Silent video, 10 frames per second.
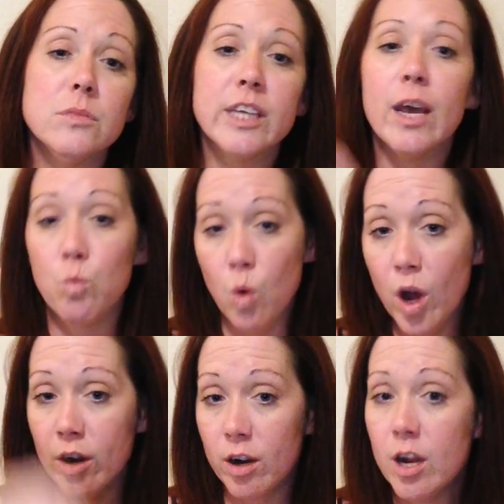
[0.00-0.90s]
get
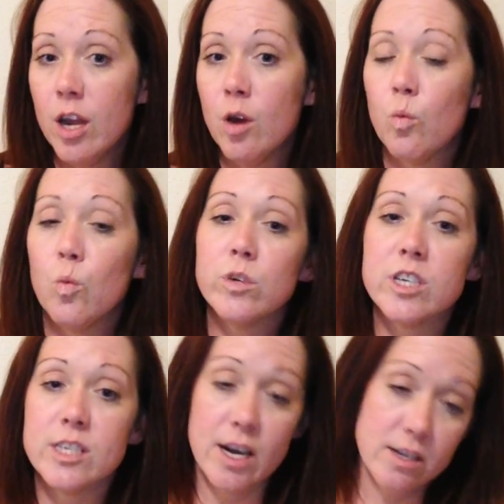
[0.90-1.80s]
water
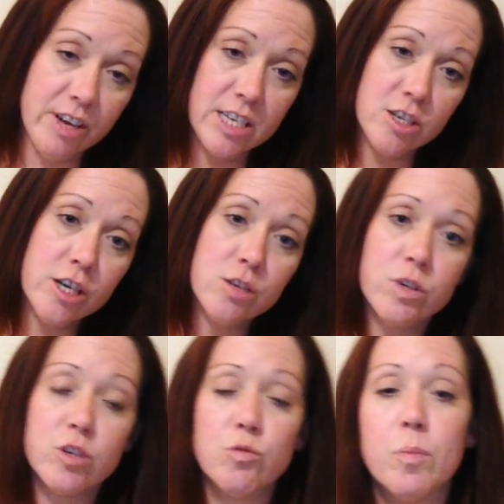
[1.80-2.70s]
to satisfy his thirst,
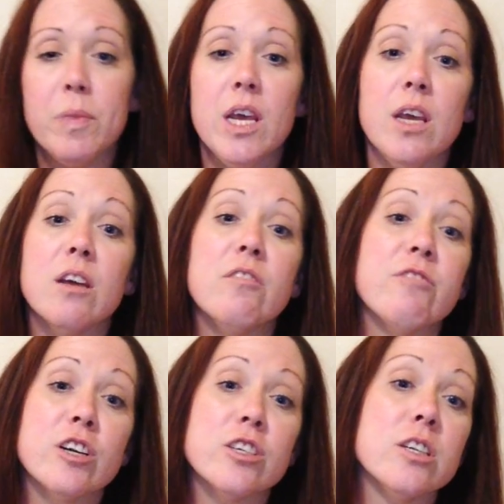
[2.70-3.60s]
which would be
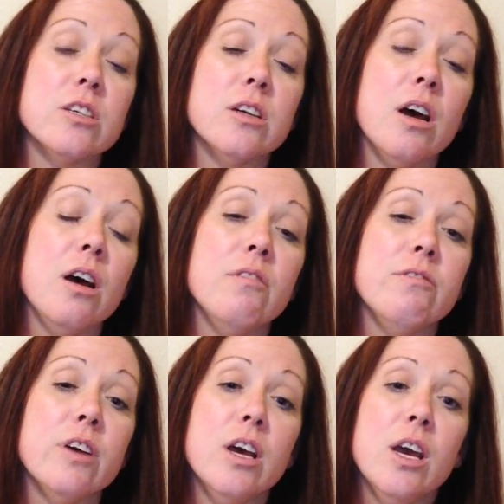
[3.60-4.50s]
conversion of
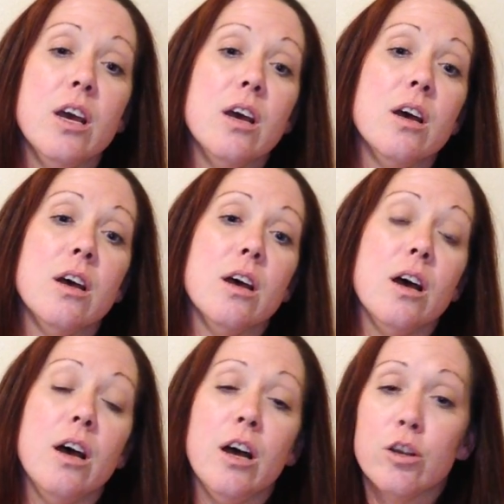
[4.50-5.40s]

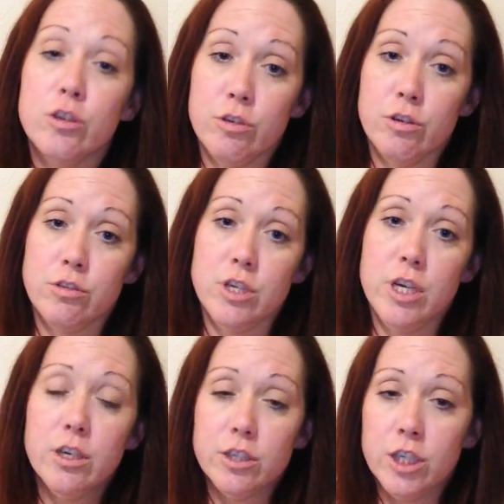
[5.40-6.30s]
glucose to
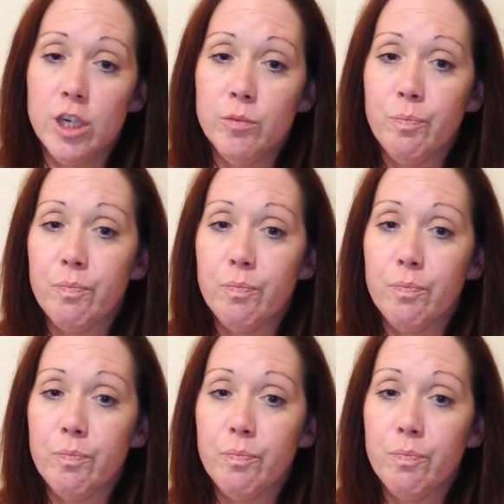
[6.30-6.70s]
energy.